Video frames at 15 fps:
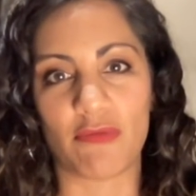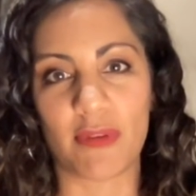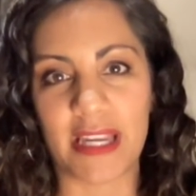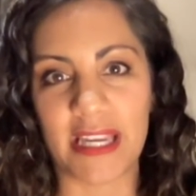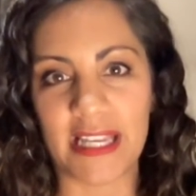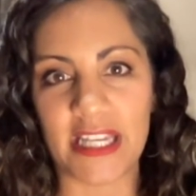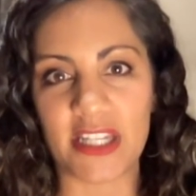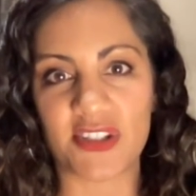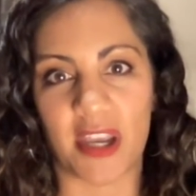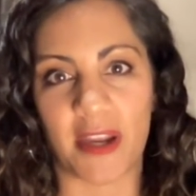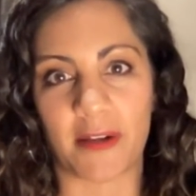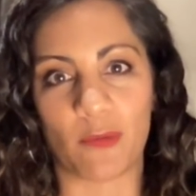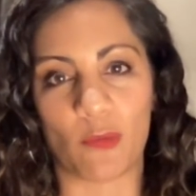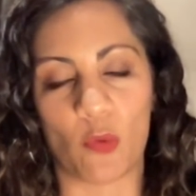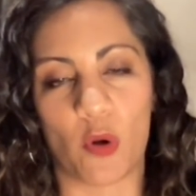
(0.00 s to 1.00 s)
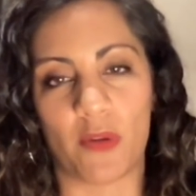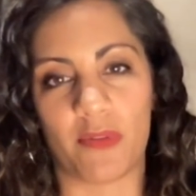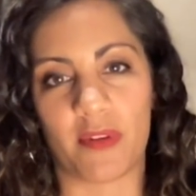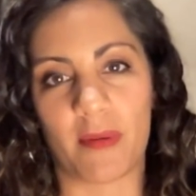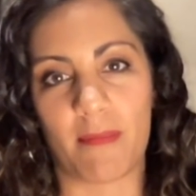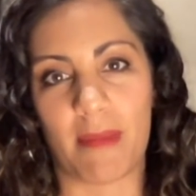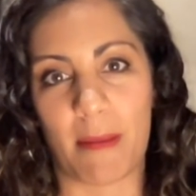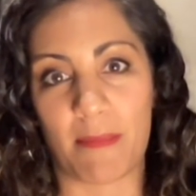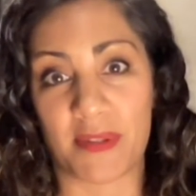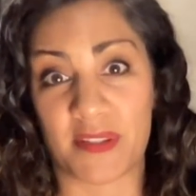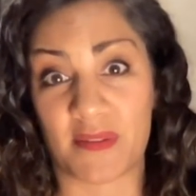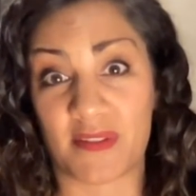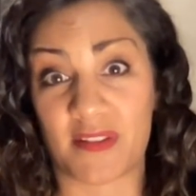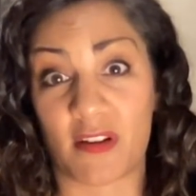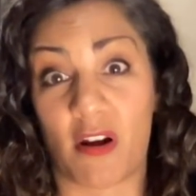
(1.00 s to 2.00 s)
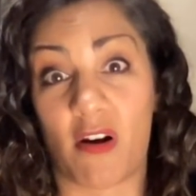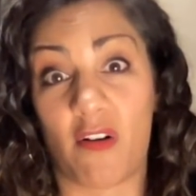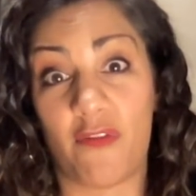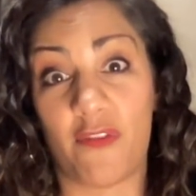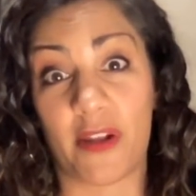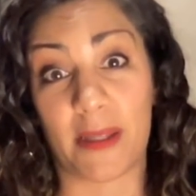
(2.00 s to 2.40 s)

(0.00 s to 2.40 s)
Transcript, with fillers: really don't want members of staff